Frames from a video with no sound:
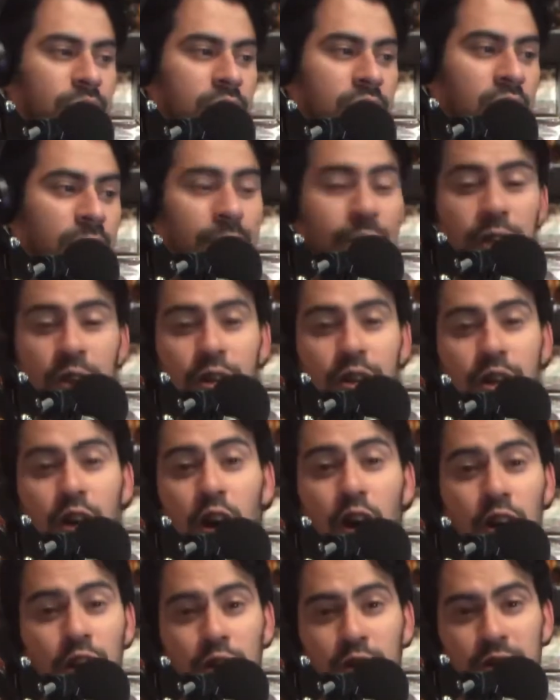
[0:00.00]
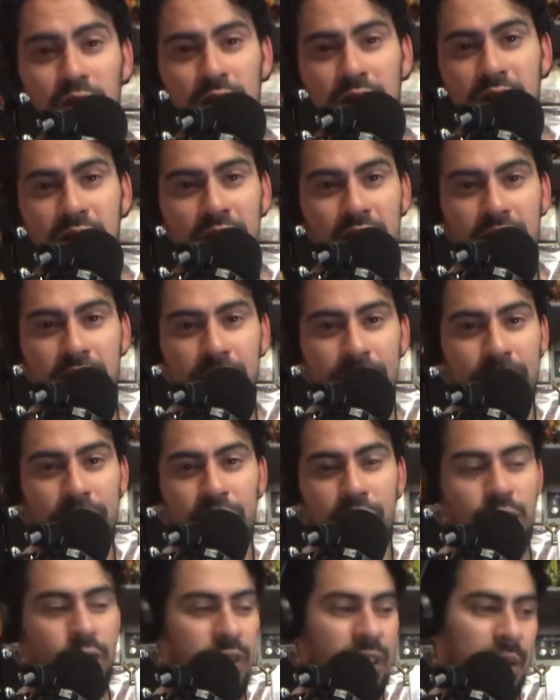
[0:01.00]
Couple all those some of
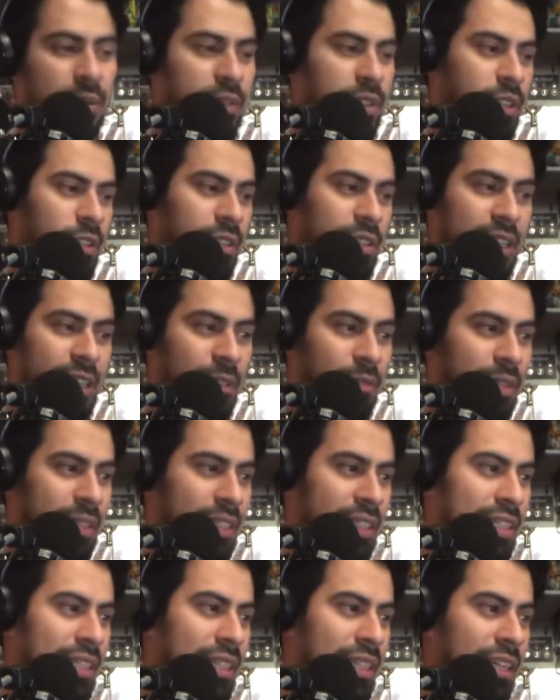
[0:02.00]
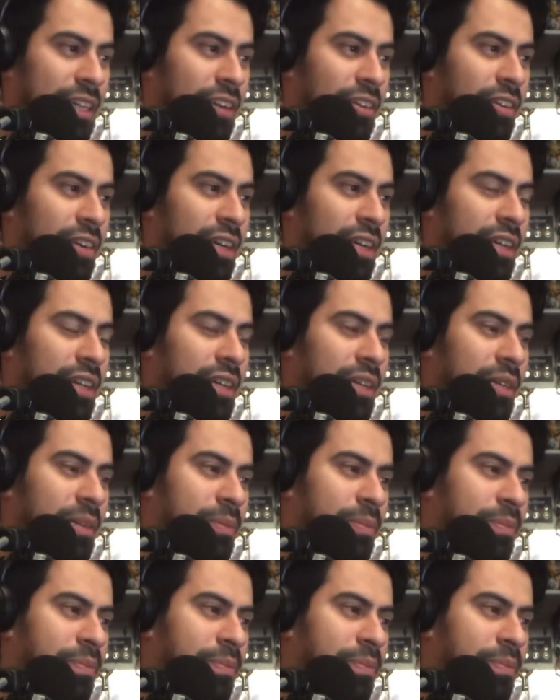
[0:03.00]
those episodes. That's what he did later on.